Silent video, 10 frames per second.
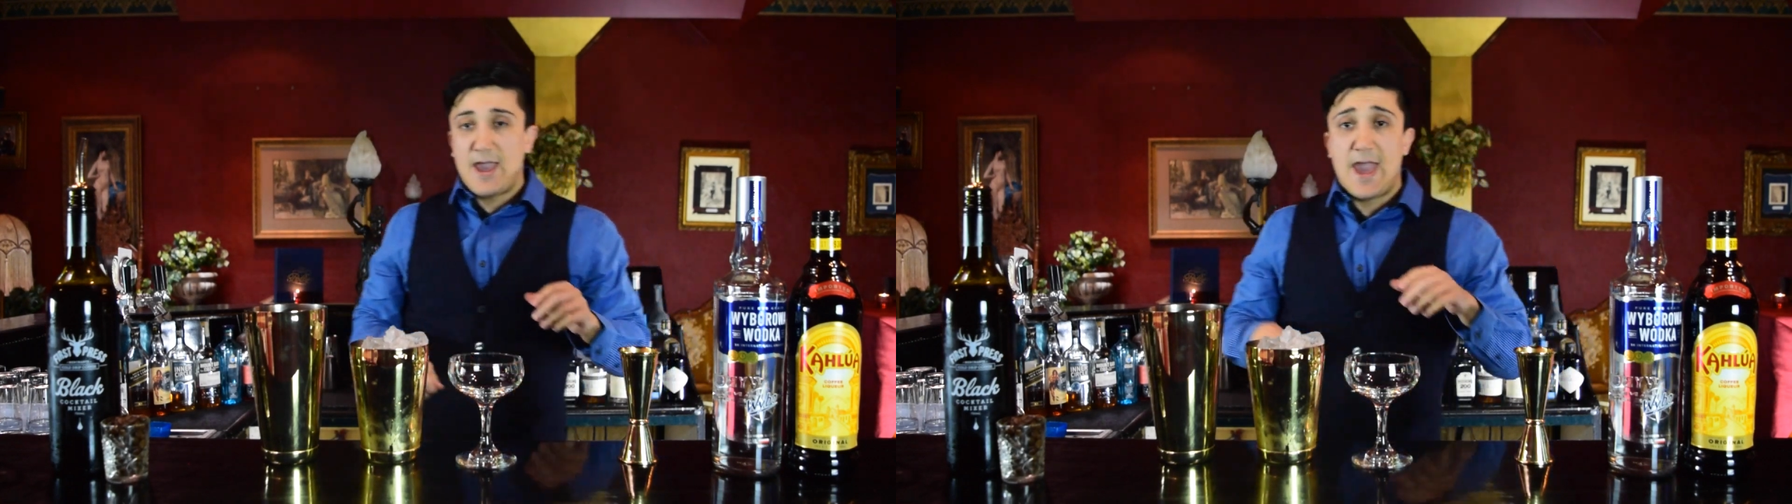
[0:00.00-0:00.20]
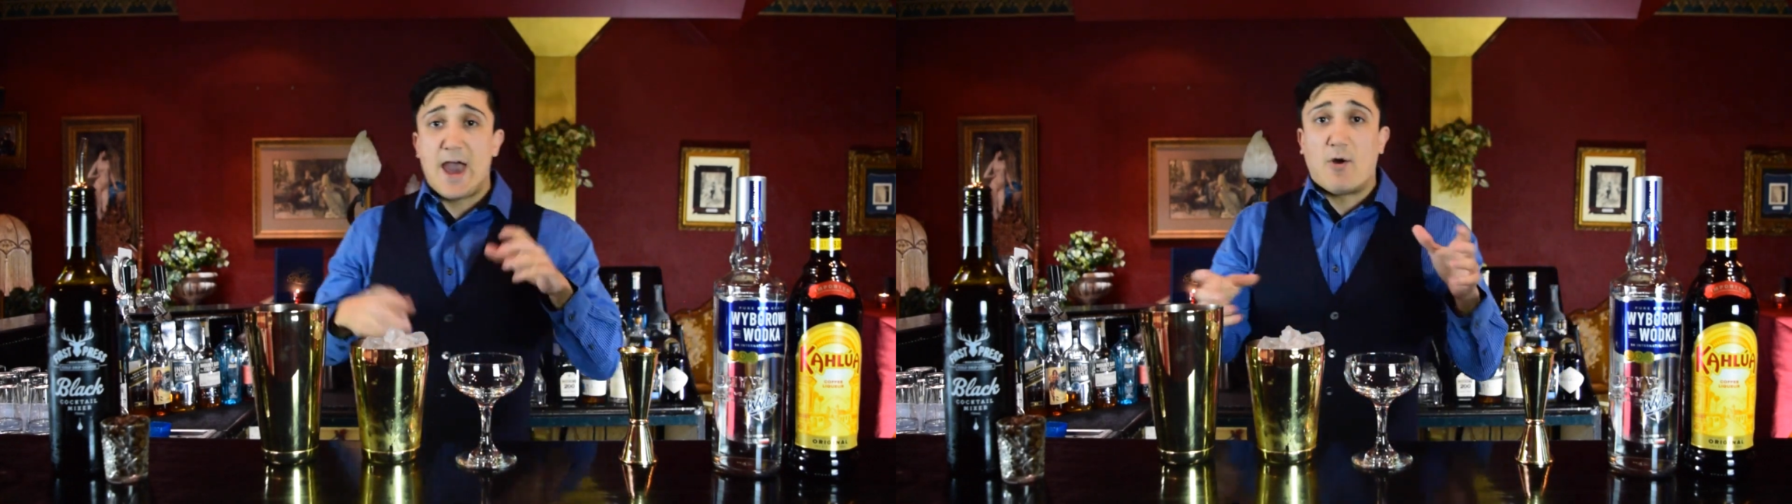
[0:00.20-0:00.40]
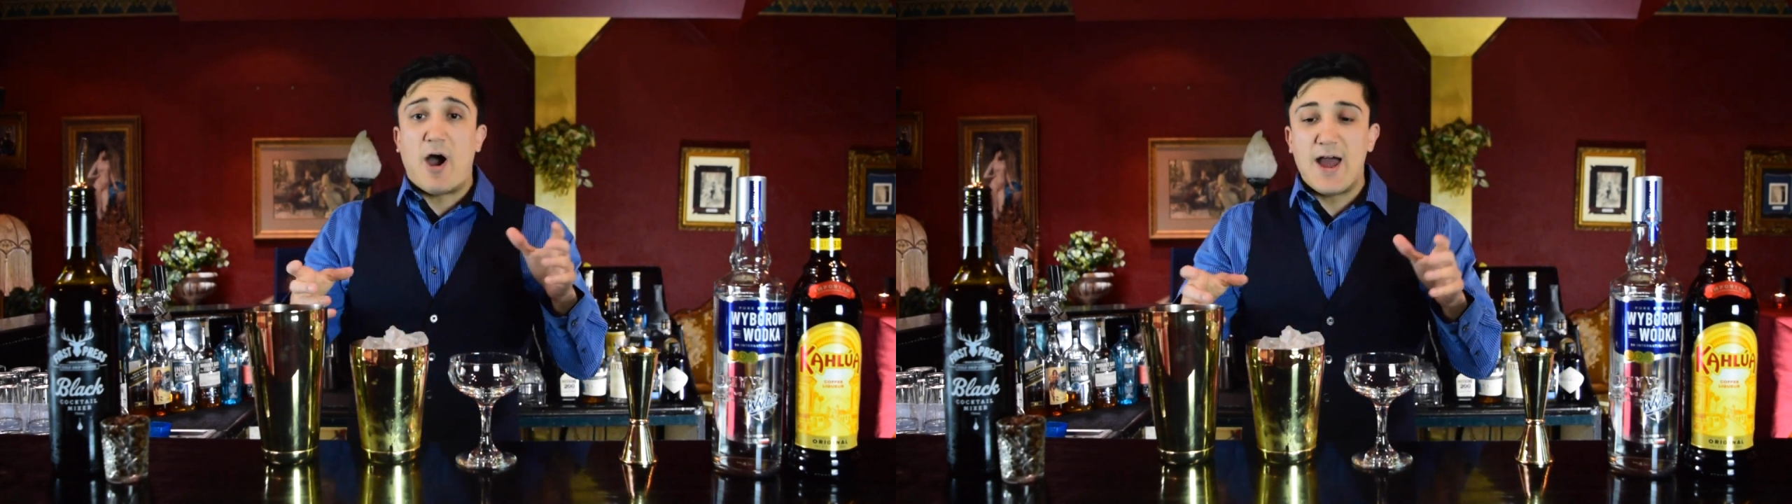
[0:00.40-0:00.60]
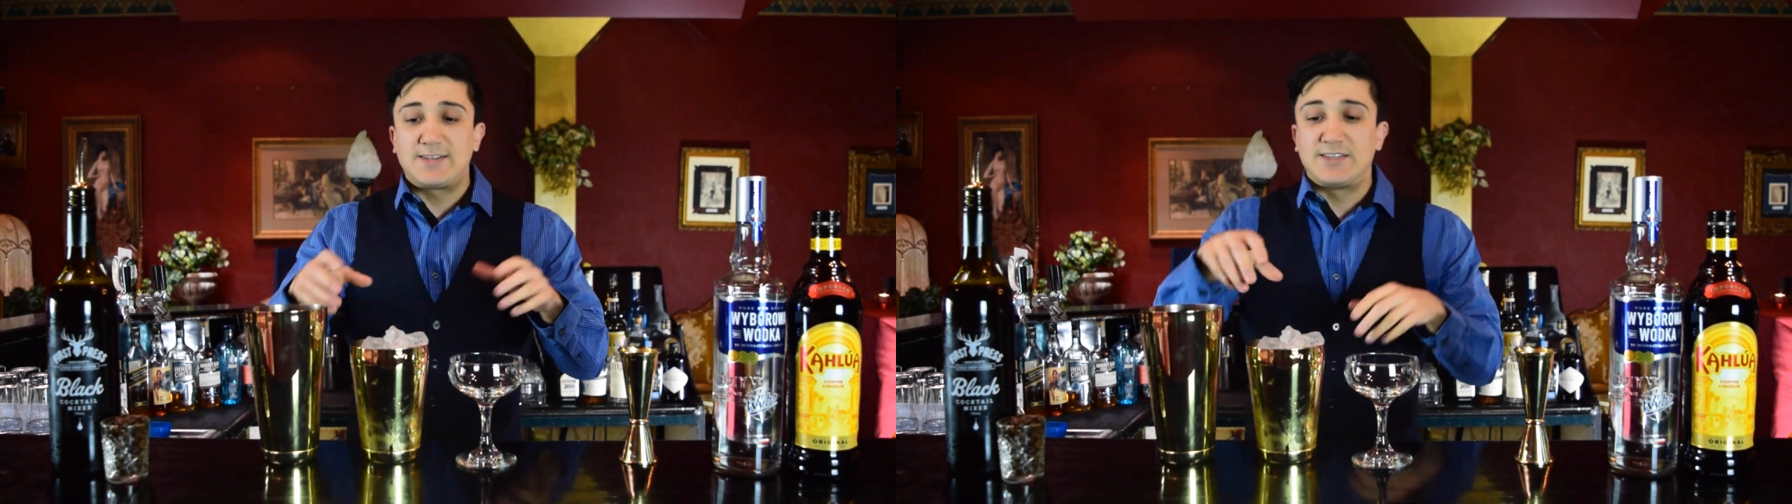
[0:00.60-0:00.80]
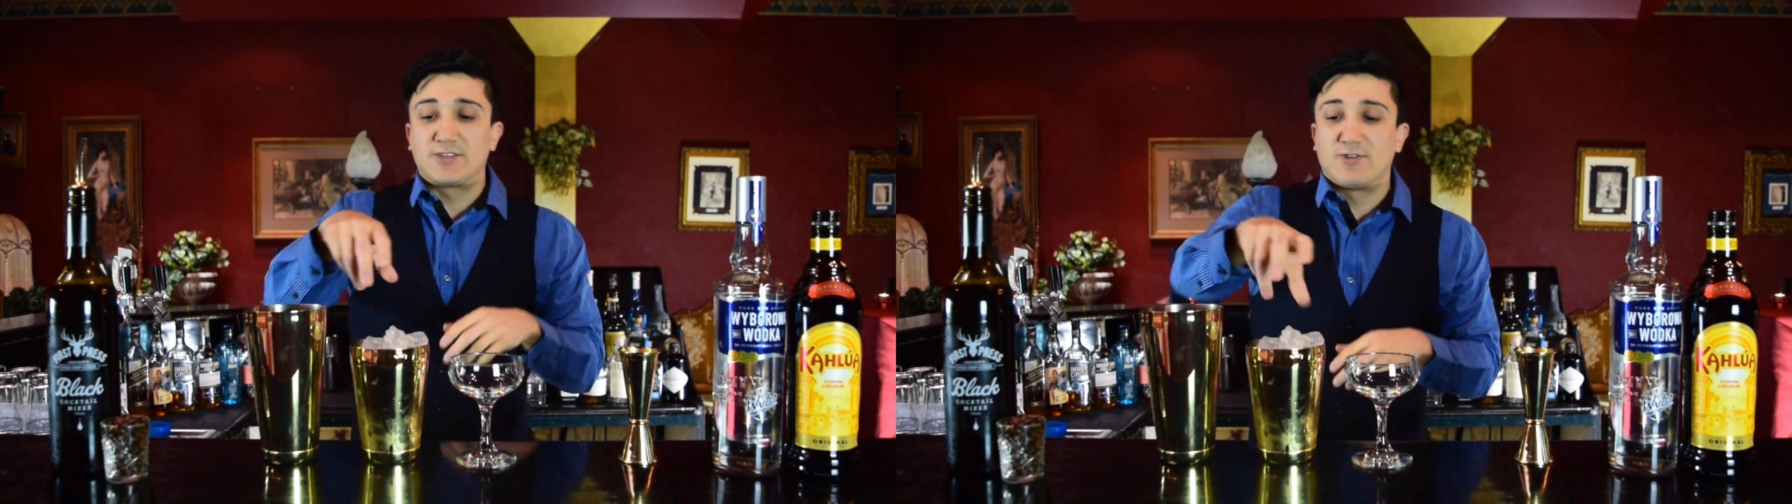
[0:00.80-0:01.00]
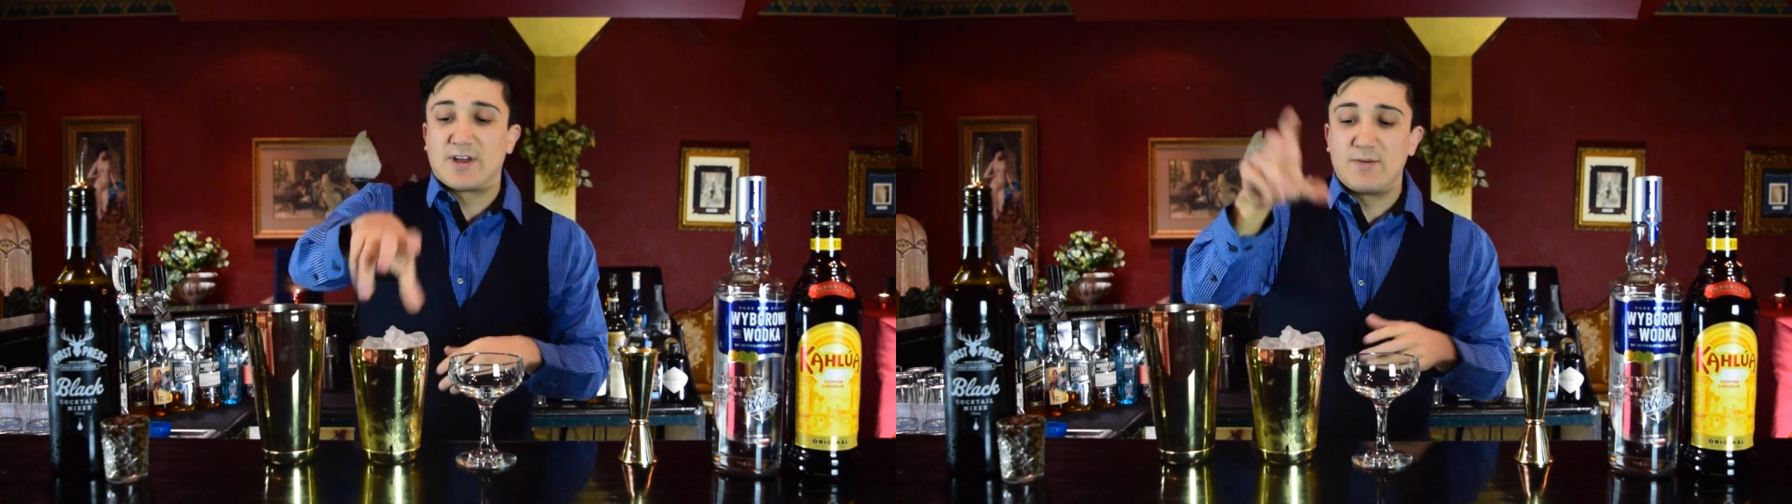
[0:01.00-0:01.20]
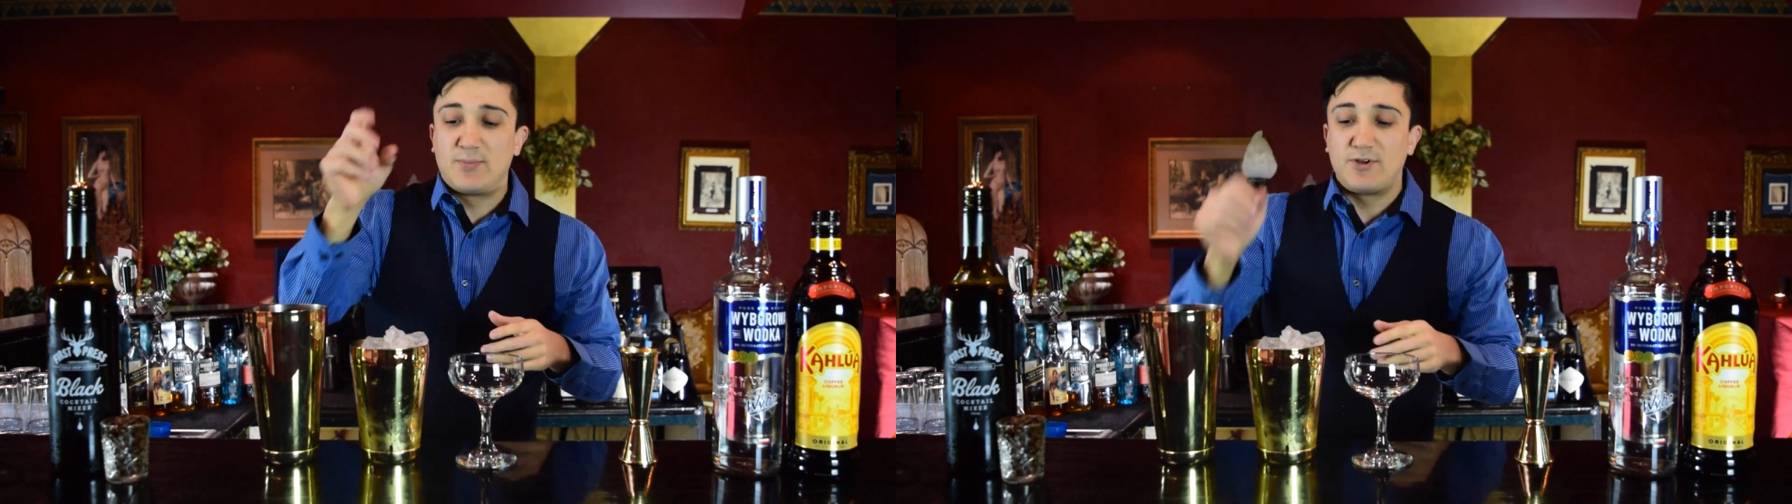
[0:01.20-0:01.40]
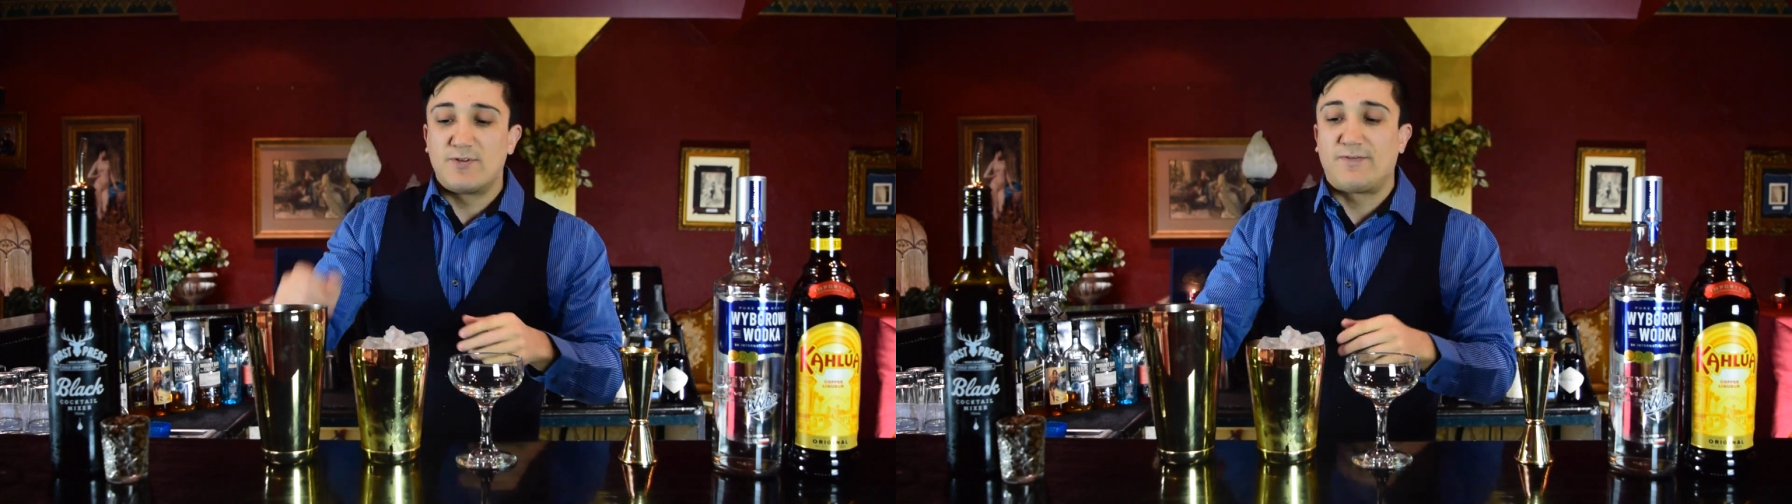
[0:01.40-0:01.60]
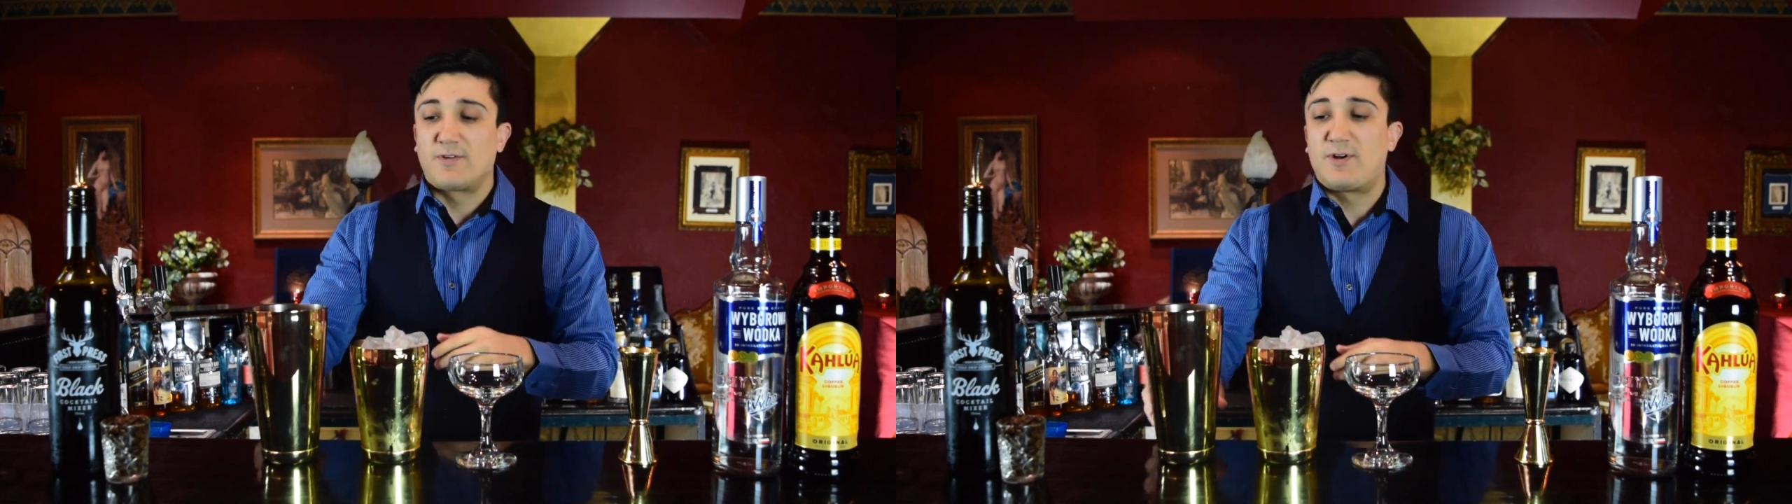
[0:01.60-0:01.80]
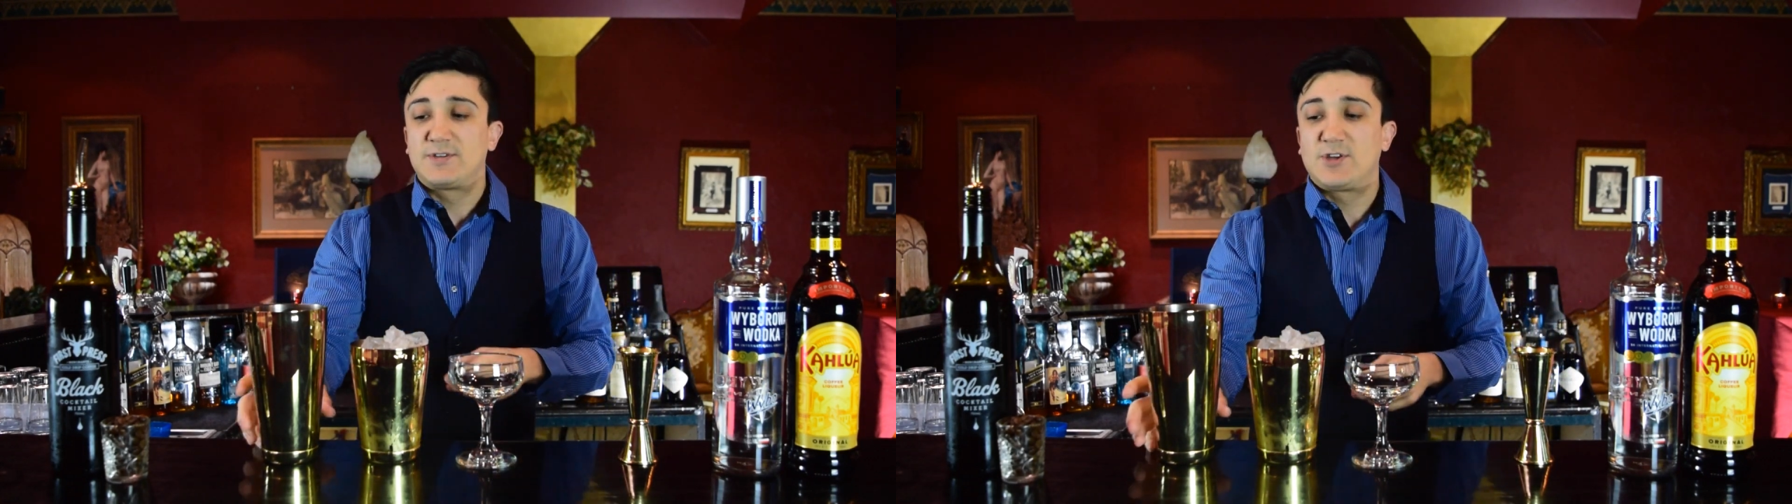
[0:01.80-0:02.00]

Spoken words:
our ice is looking beautiful on